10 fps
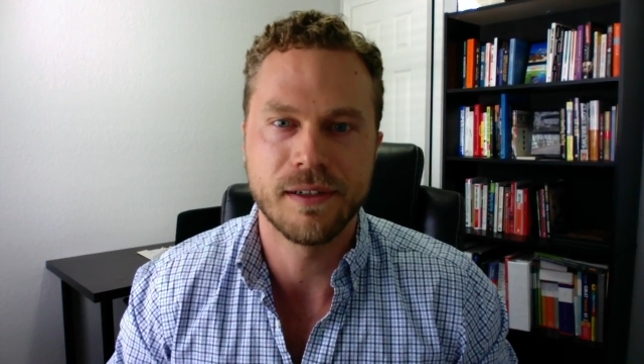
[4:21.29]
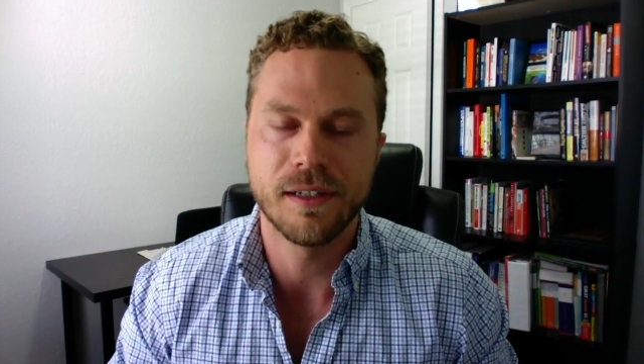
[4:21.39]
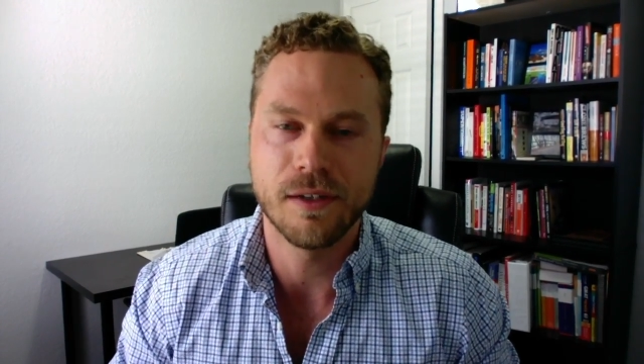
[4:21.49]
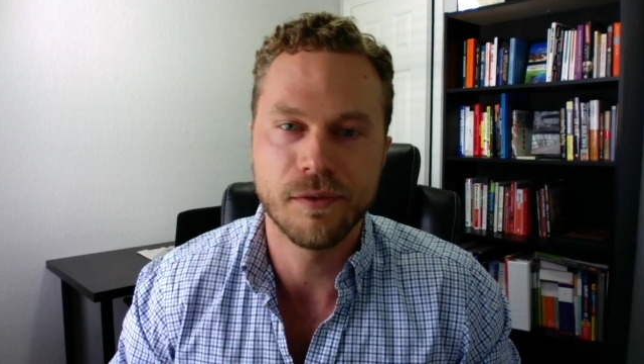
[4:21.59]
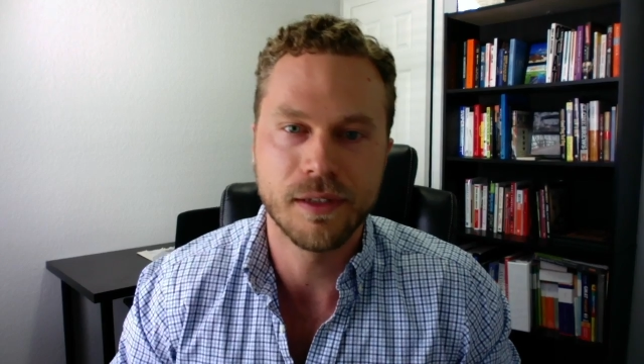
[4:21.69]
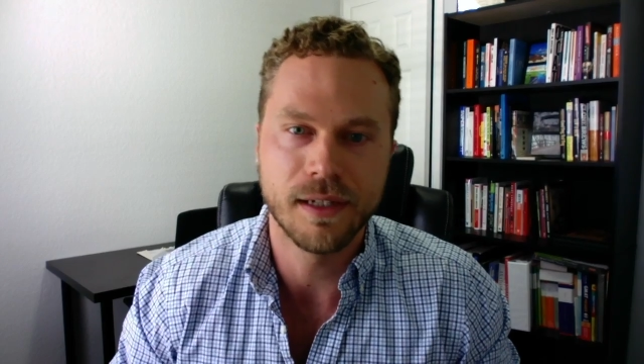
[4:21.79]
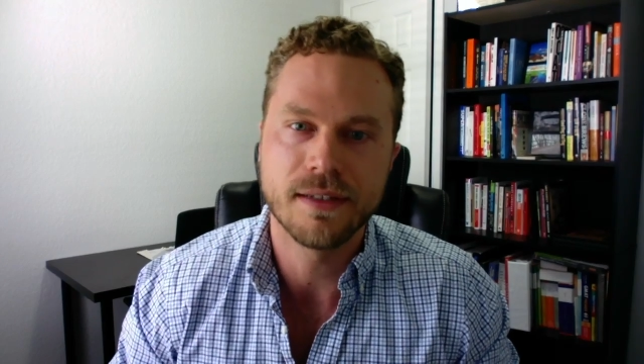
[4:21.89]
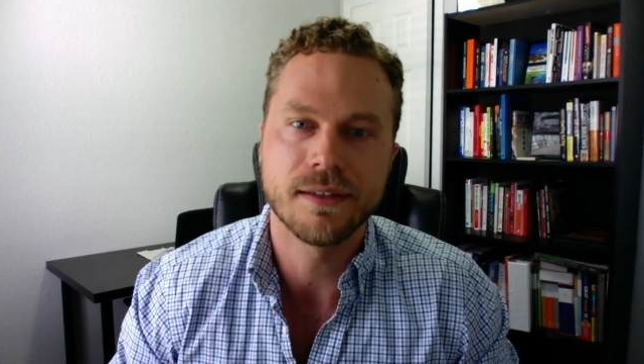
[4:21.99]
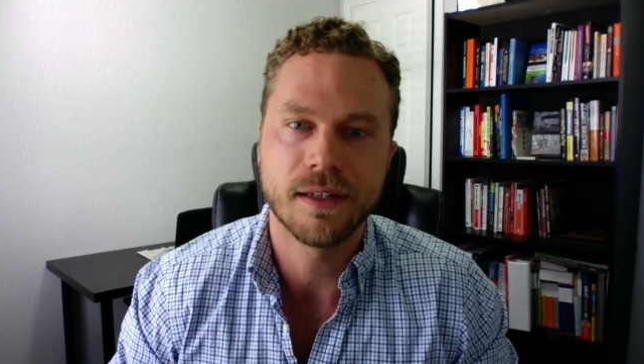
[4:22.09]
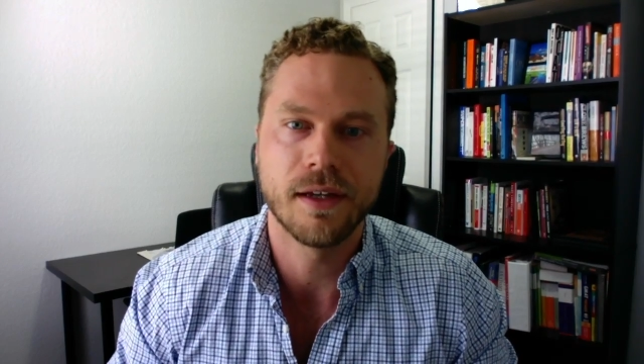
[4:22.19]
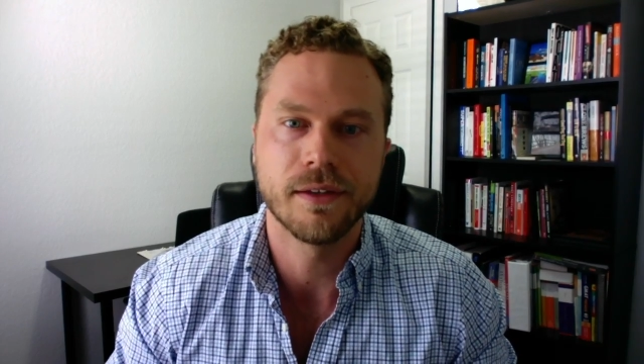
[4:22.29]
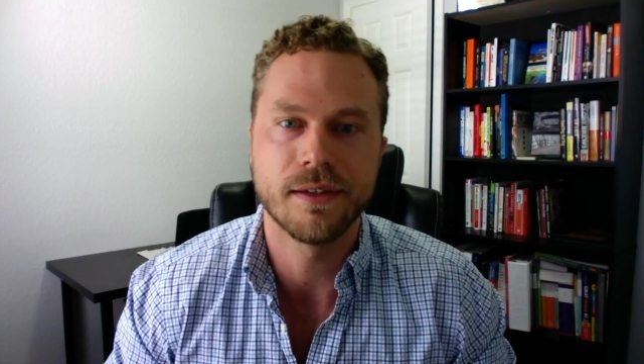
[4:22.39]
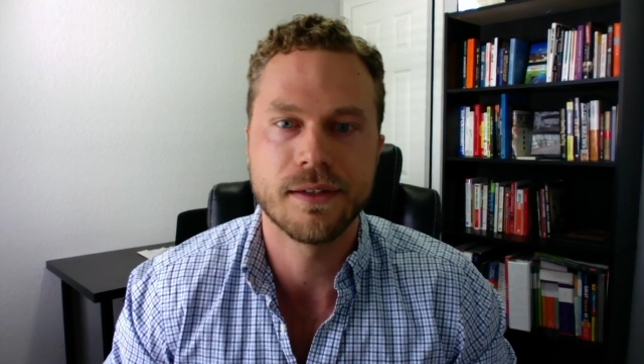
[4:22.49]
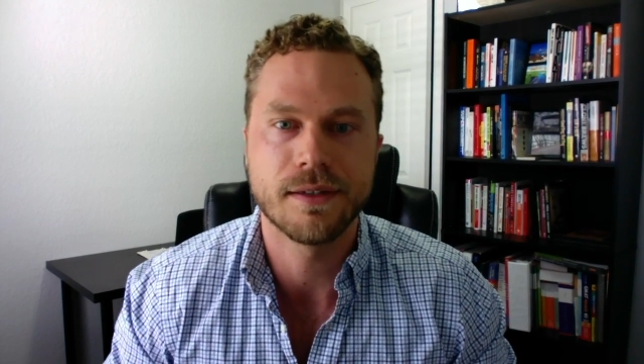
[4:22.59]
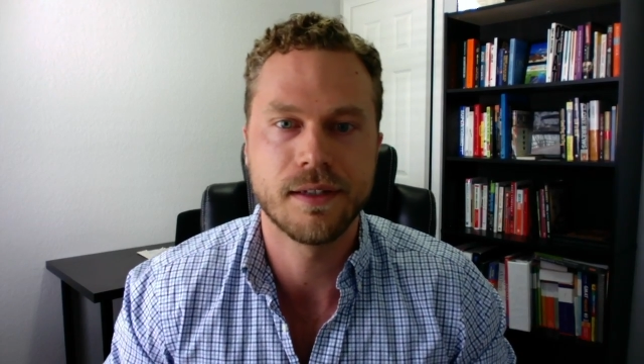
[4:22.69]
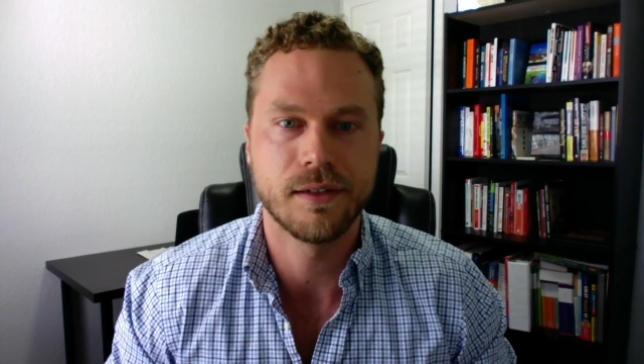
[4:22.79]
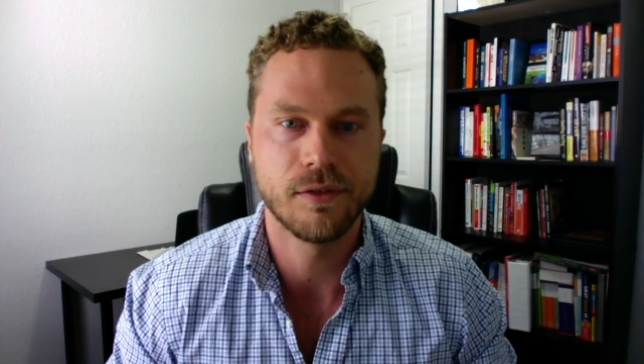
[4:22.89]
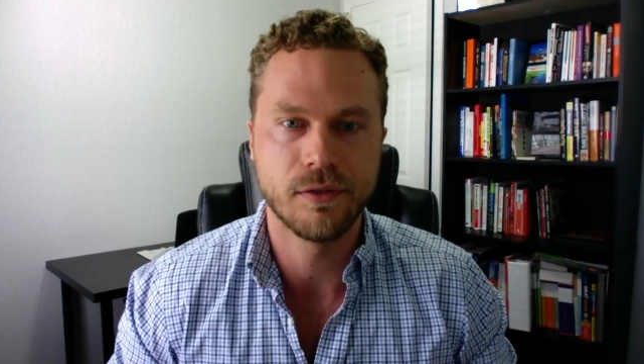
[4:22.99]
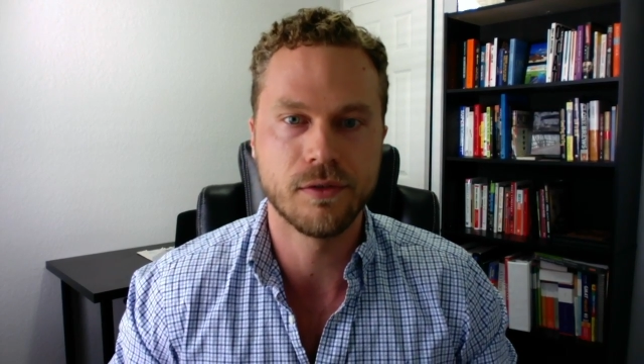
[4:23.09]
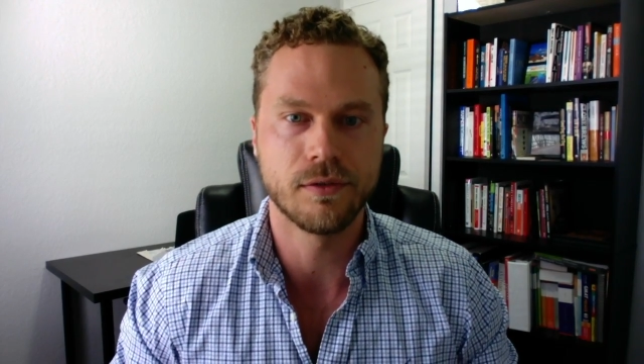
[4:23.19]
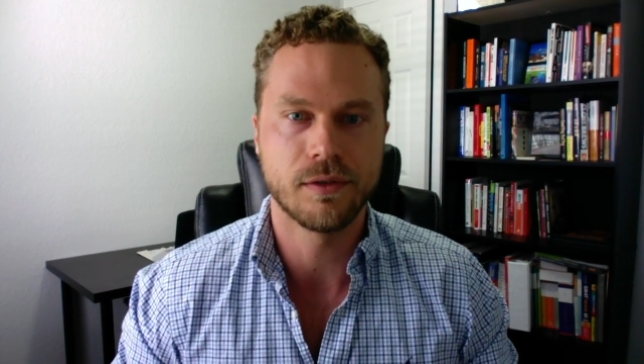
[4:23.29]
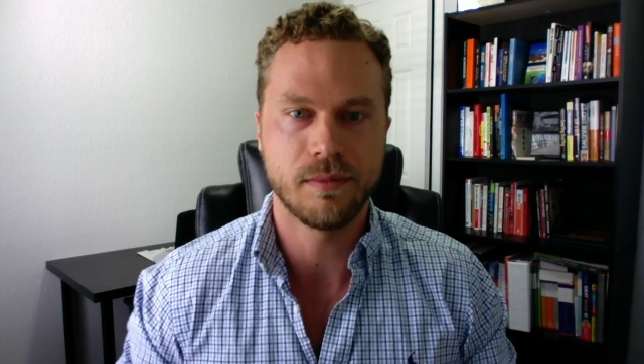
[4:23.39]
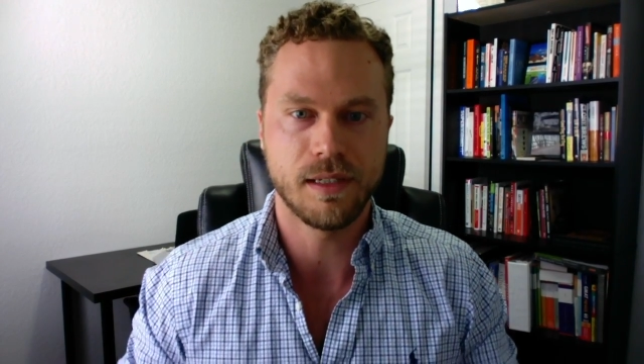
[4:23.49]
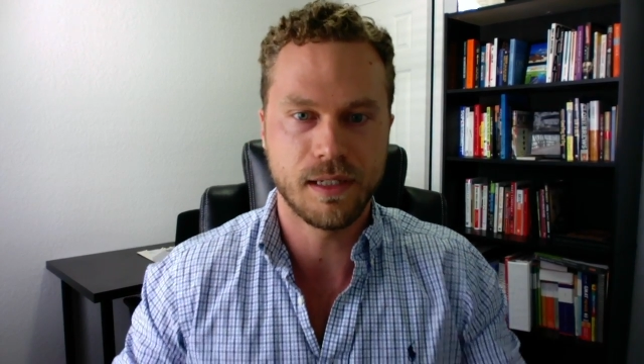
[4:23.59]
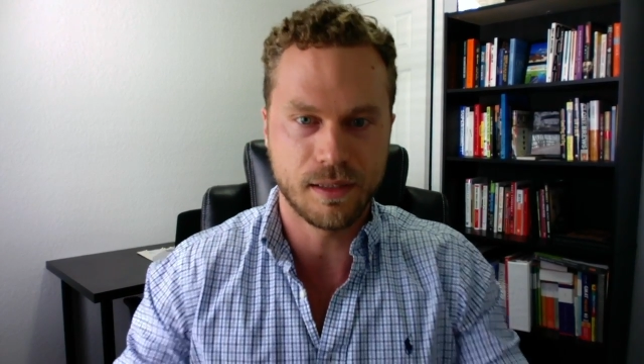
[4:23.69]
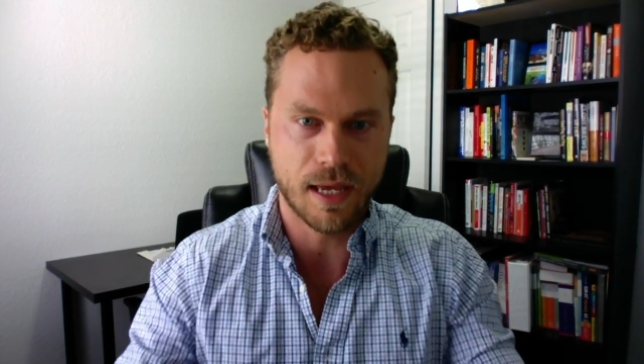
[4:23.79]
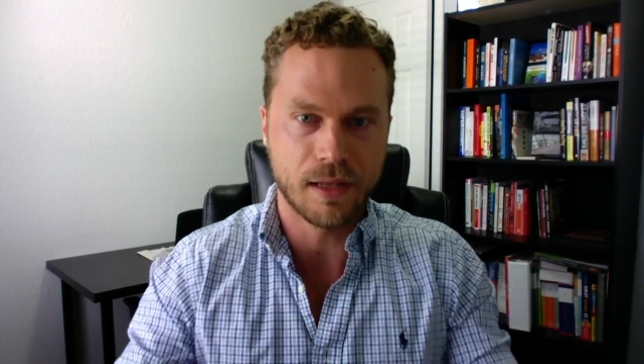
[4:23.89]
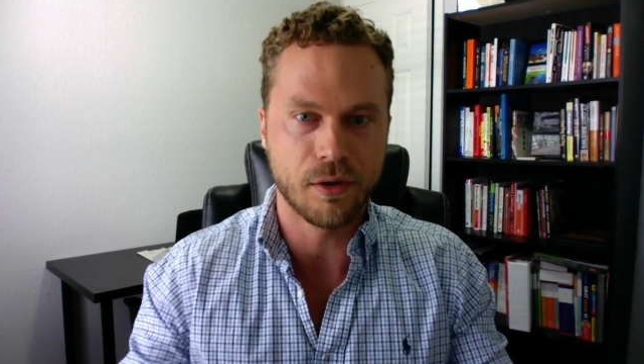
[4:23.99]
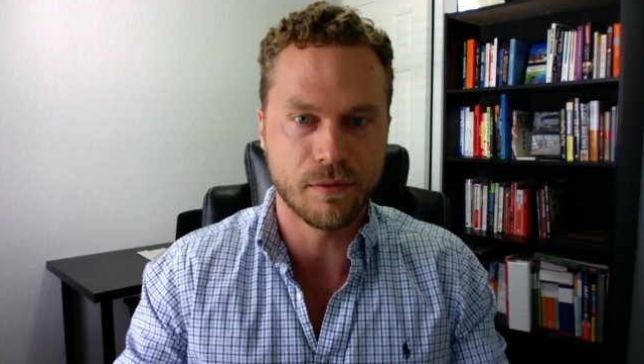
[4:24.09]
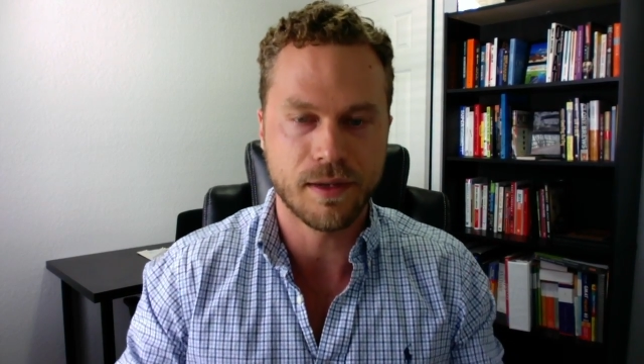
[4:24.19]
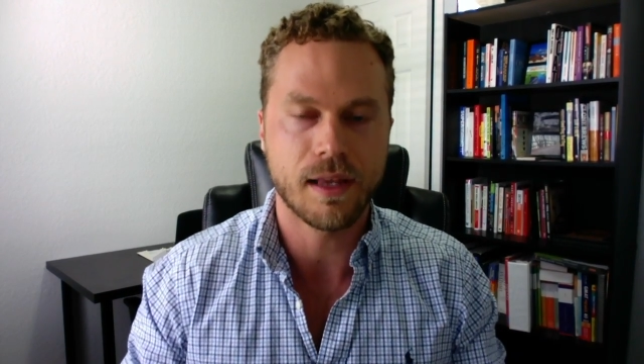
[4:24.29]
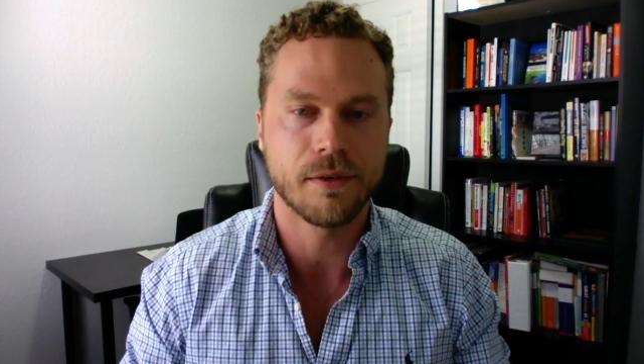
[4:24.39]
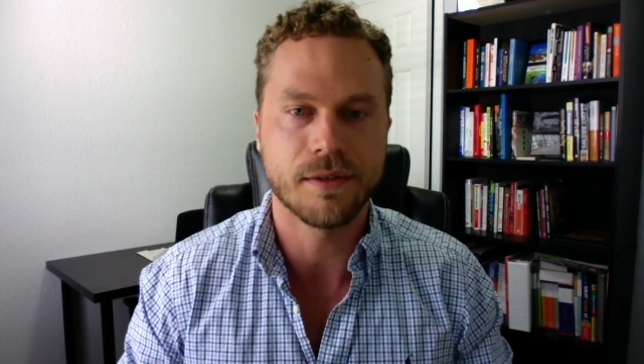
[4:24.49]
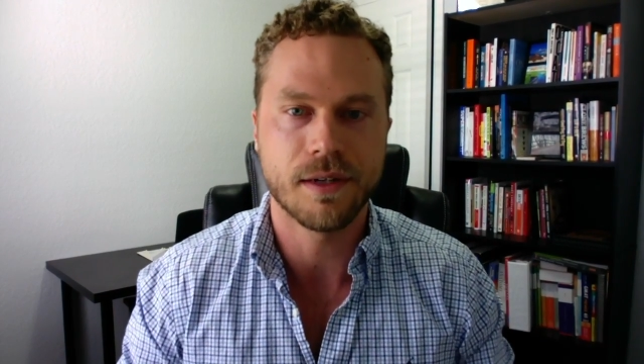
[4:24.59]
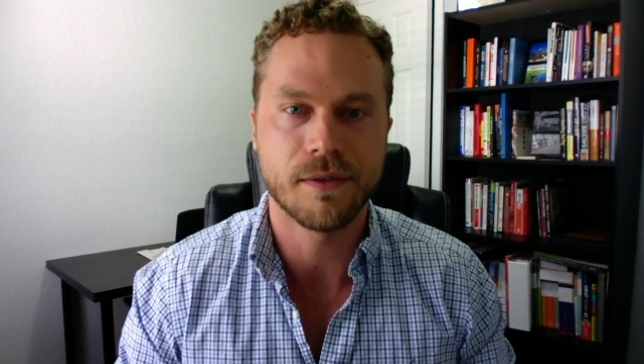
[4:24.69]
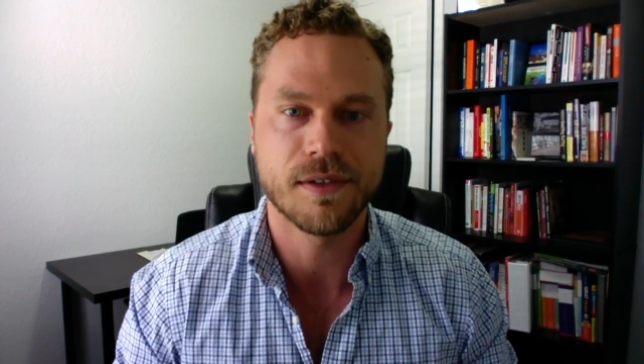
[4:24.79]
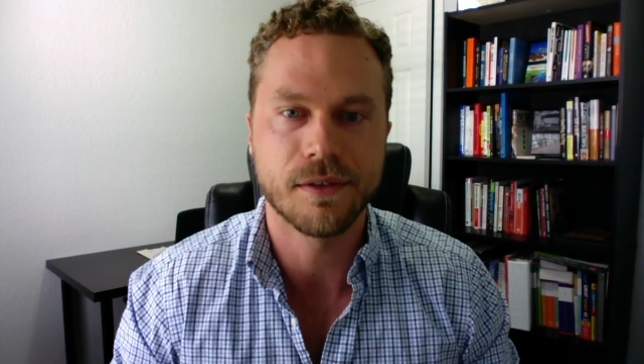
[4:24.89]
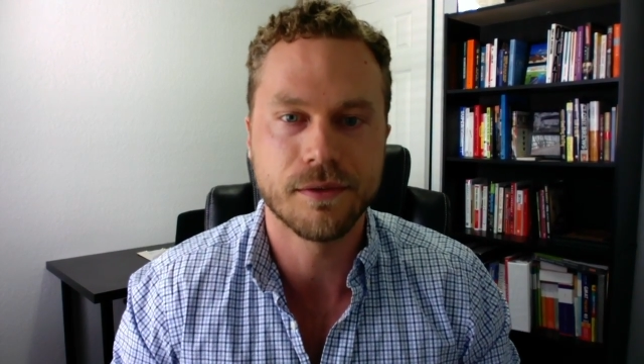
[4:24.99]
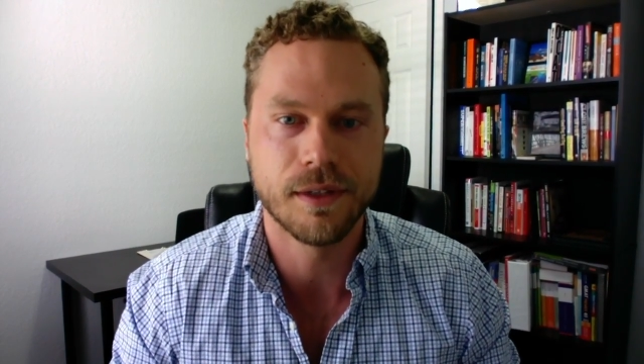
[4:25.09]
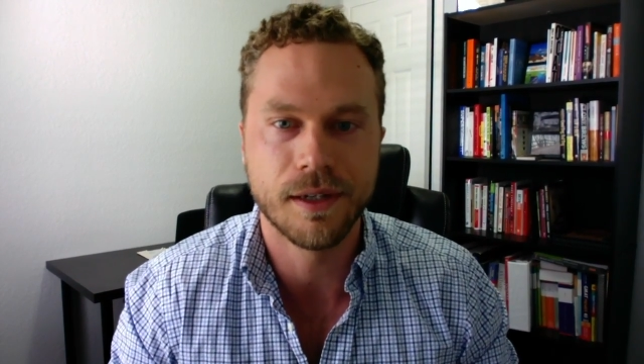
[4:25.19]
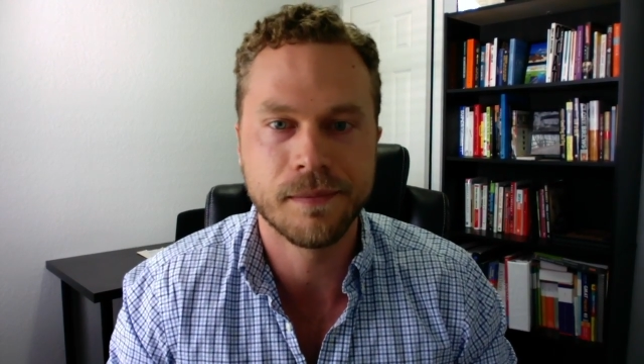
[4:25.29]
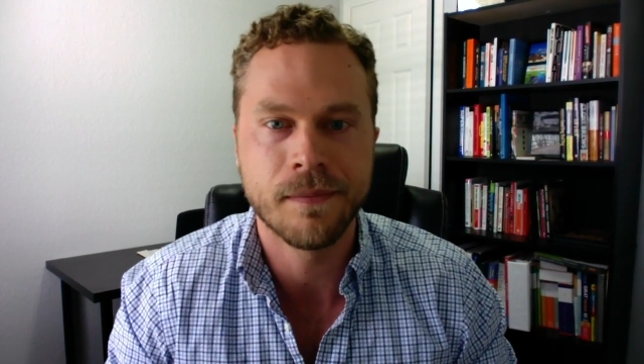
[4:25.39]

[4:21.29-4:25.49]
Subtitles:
and it really isn't the healthiest thing to do, to be eating that low of calories every single day.